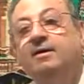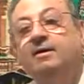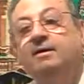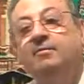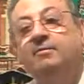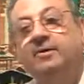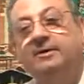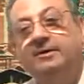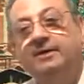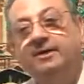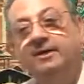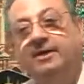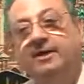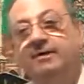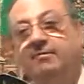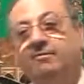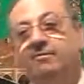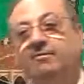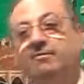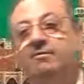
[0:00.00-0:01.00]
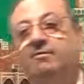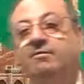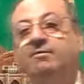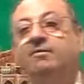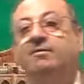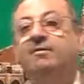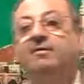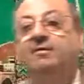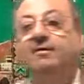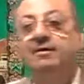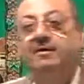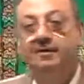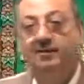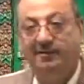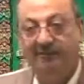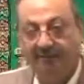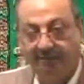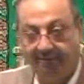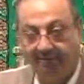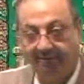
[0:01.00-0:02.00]
Brother, give
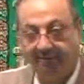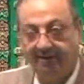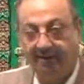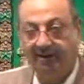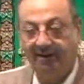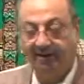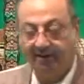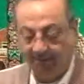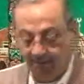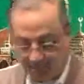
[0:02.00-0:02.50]
the fi'l